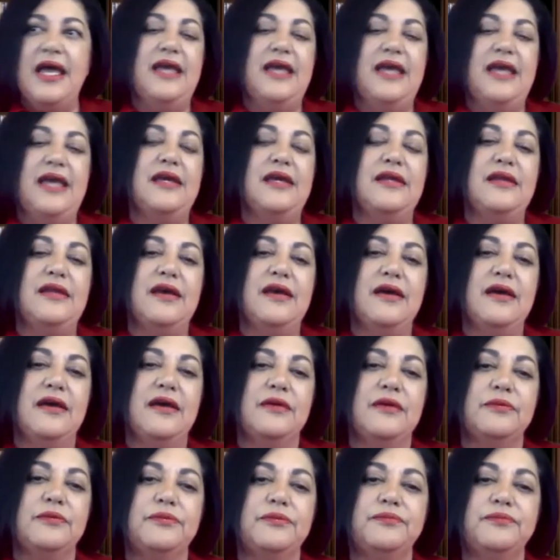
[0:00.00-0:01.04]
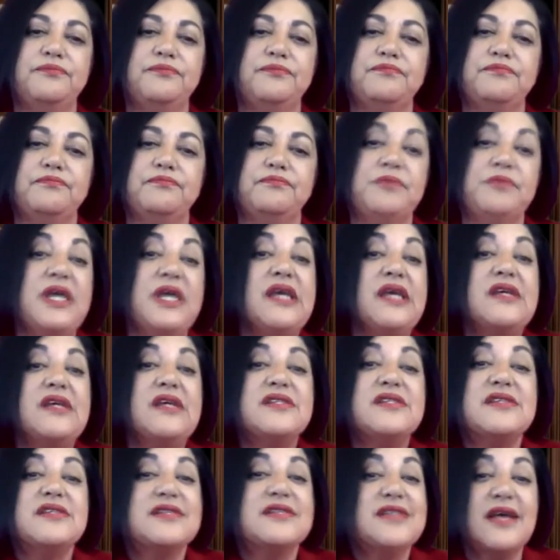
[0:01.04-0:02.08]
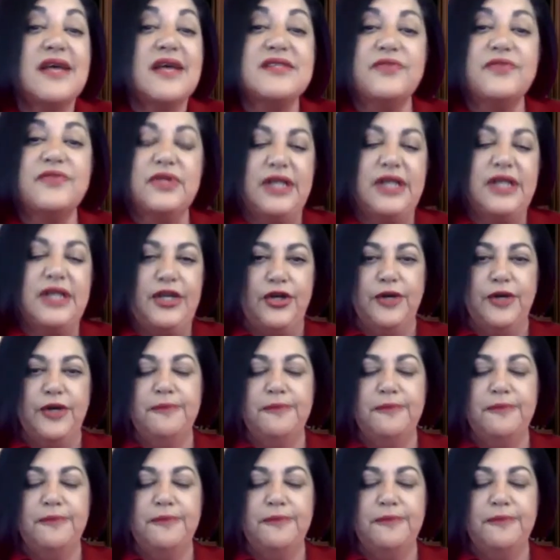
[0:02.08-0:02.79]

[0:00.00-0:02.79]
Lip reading: in being a successful leader?